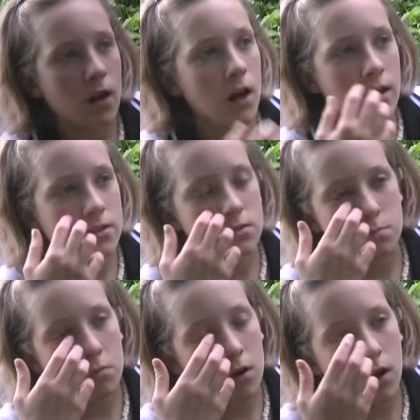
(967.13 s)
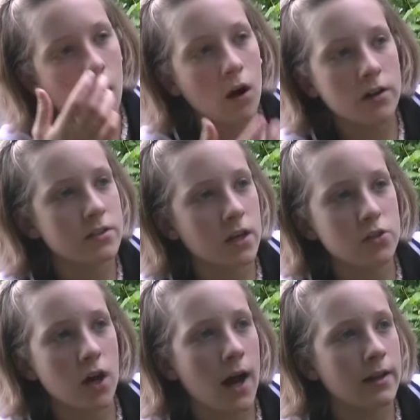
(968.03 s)
As hard as I
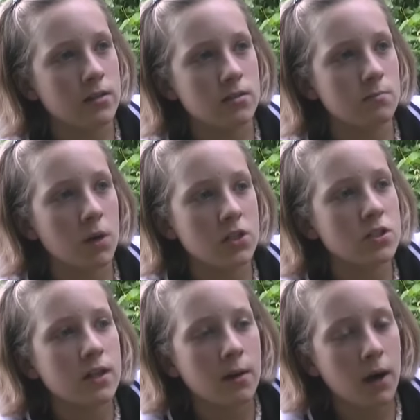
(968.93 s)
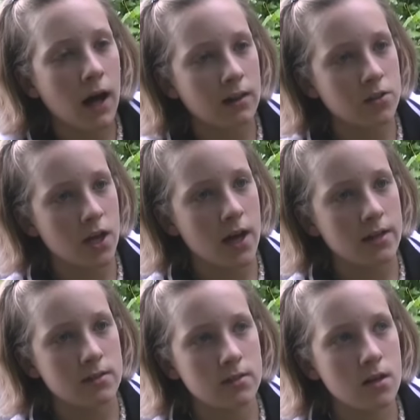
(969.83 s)
tried, as much as I
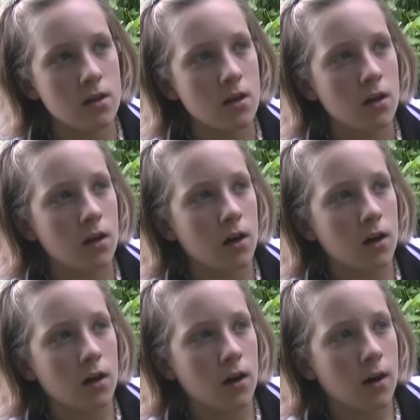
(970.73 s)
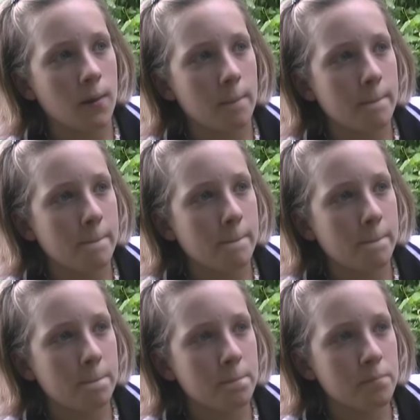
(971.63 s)
apologized,
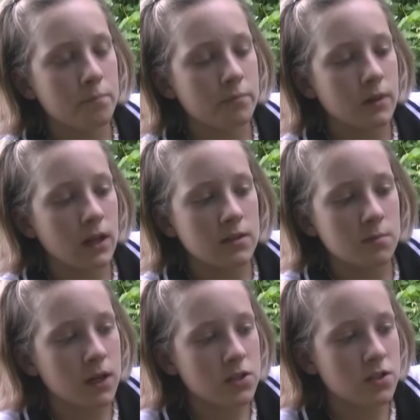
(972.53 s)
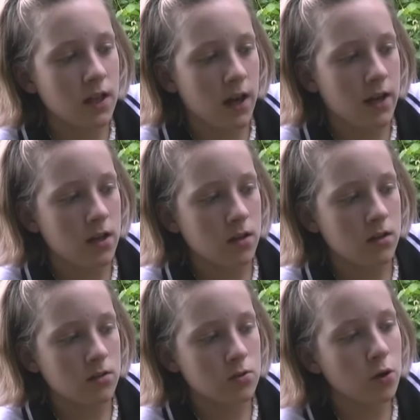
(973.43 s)
as much as I
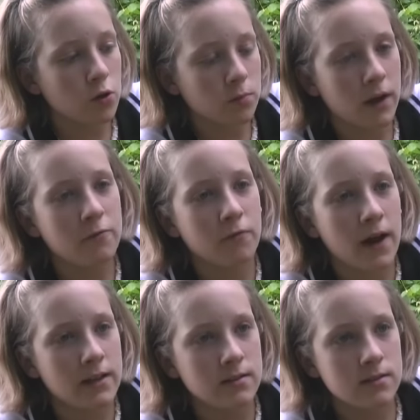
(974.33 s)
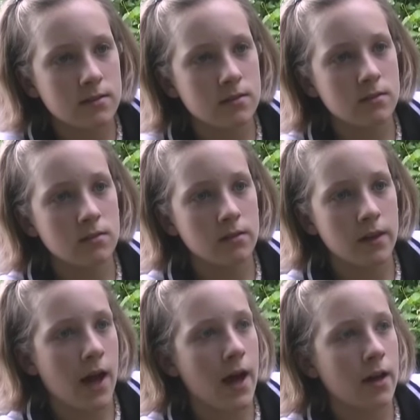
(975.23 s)
told my friends
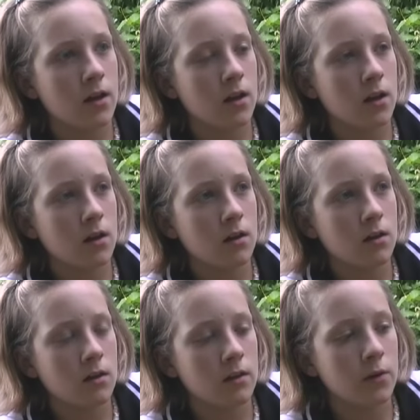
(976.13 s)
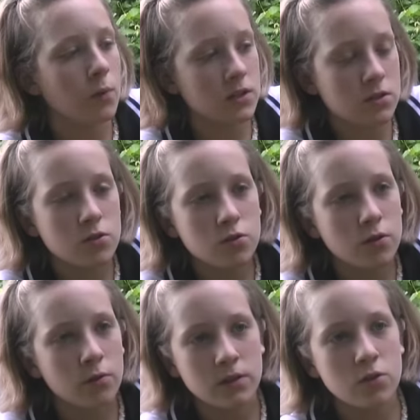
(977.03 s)
that it wasn't
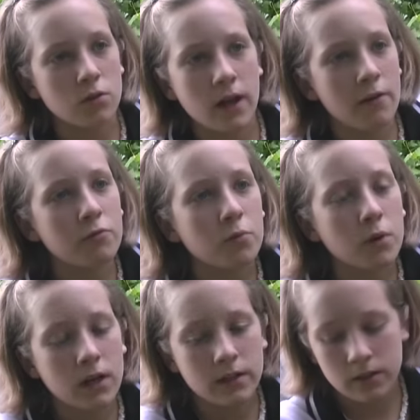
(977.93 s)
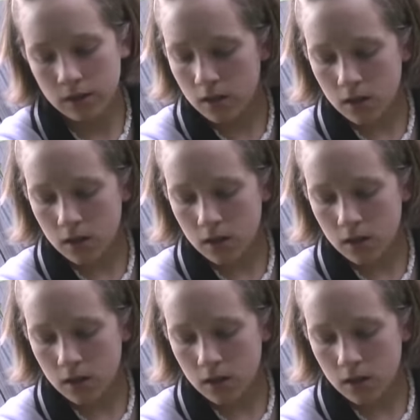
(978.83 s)
true and told everyone, and